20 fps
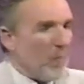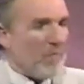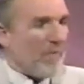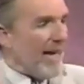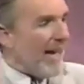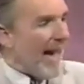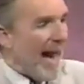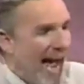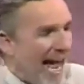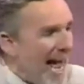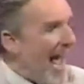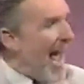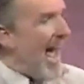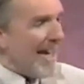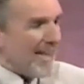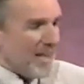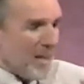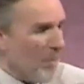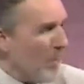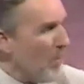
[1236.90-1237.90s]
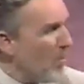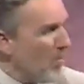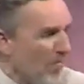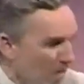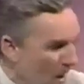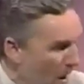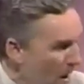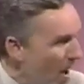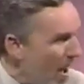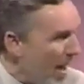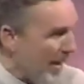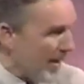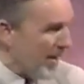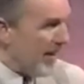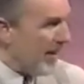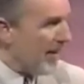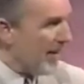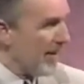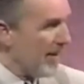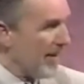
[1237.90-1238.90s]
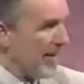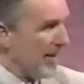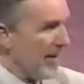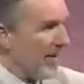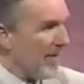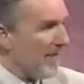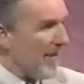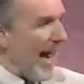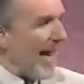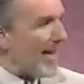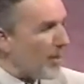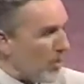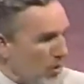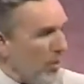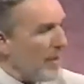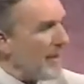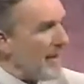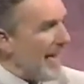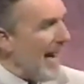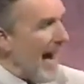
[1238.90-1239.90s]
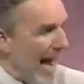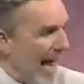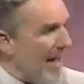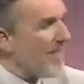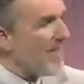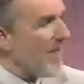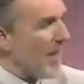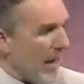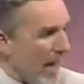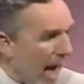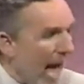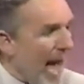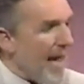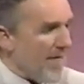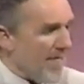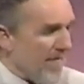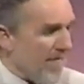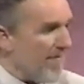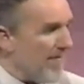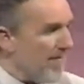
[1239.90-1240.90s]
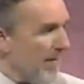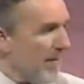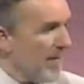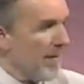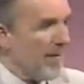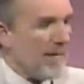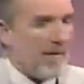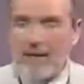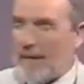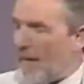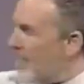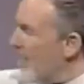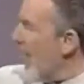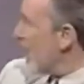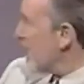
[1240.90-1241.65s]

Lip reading: that I had to move on, that I couldn't have a life if I